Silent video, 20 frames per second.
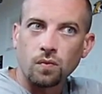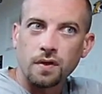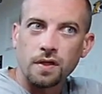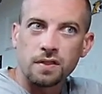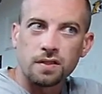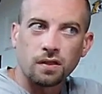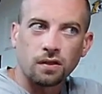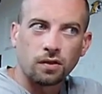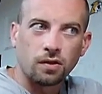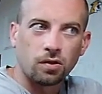
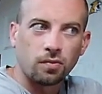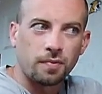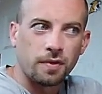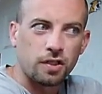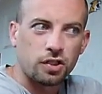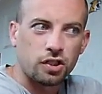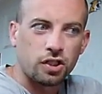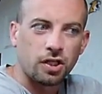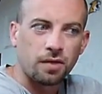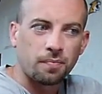is a little
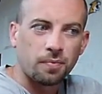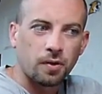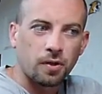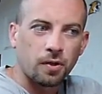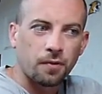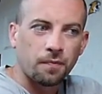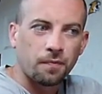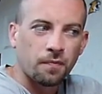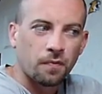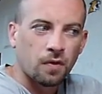bit
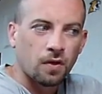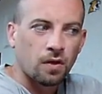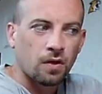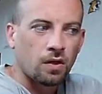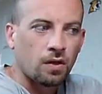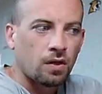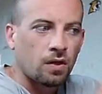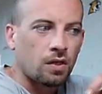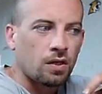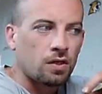cheaper
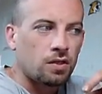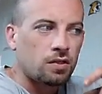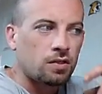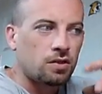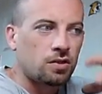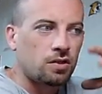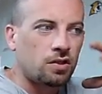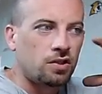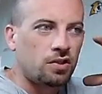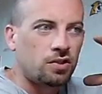
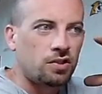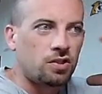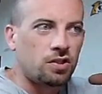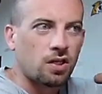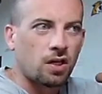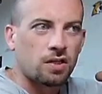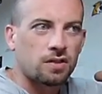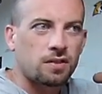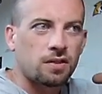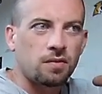
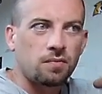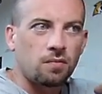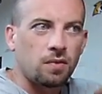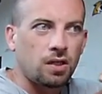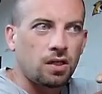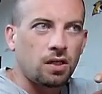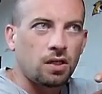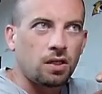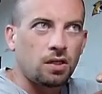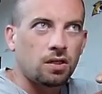doesn't
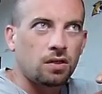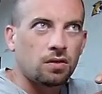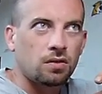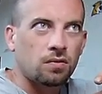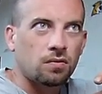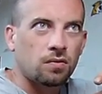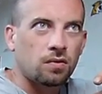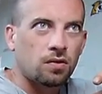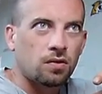mean